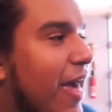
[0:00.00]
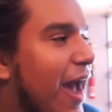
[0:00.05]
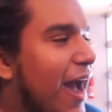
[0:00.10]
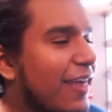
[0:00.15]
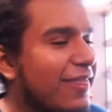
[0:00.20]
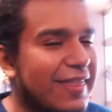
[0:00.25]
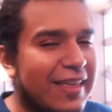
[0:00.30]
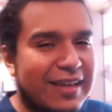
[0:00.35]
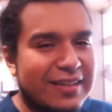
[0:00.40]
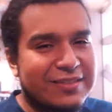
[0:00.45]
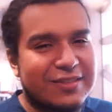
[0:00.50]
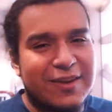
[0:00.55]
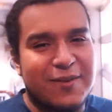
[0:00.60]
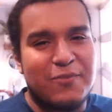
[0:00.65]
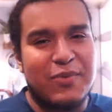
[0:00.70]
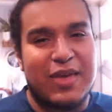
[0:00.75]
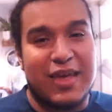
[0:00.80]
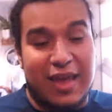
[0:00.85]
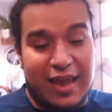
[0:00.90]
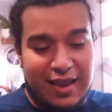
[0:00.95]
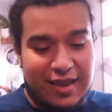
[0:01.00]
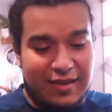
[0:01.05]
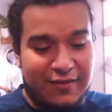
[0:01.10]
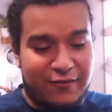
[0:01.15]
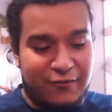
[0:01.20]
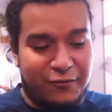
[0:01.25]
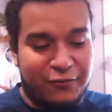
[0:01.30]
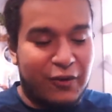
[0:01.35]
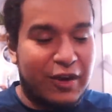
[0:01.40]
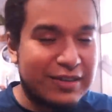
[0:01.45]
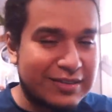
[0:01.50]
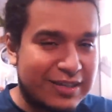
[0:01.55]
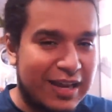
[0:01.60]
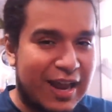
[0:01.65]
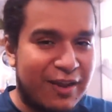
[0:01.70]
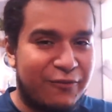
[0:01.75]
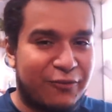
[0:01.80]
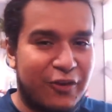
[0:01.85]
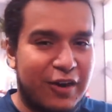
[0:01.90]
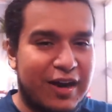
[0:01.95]
I think it's gonna be a fun
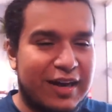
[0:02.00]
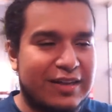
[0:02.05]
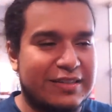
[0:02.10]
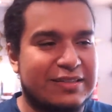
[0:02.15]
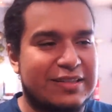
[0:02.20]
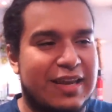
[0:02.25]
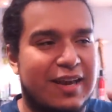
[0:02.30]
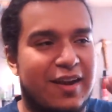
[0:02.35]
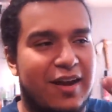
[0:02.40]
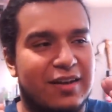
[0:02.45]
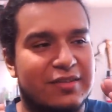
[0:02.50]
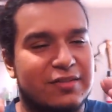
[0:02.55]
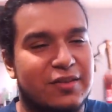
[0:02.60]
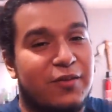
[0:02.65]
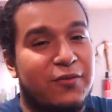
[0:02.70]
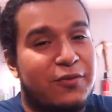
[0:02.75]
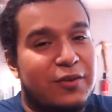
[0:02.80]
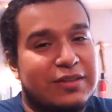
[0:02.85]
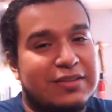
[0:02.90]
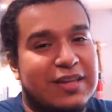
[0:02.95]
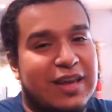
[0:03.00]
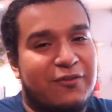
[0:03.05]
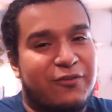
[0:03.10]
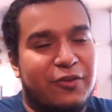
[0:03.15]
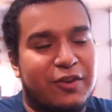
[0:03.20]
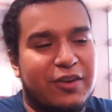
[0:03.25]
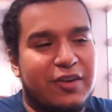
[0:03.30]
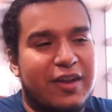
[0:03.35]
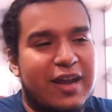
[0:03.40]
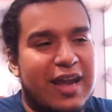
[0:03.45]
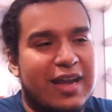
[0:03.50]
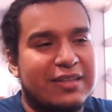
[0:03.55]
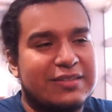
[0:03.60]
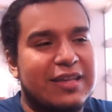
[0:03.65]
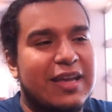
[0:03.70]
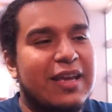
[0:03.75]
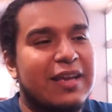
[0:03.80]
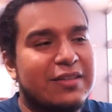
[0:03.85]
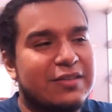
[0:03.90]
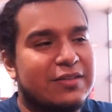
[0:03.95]
time for us and also a fun time for you guys.